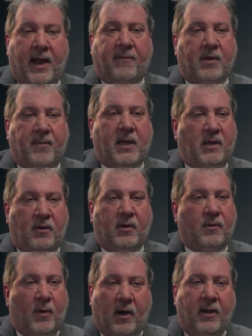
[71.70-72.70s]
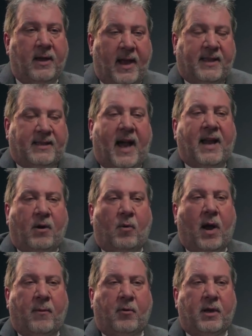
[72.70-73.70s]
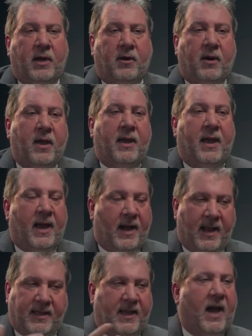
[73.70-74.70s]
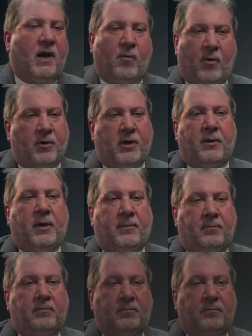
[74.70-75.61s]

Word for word: to have a space here as well. That's kind of why we're here, and that's kind of what we're doing.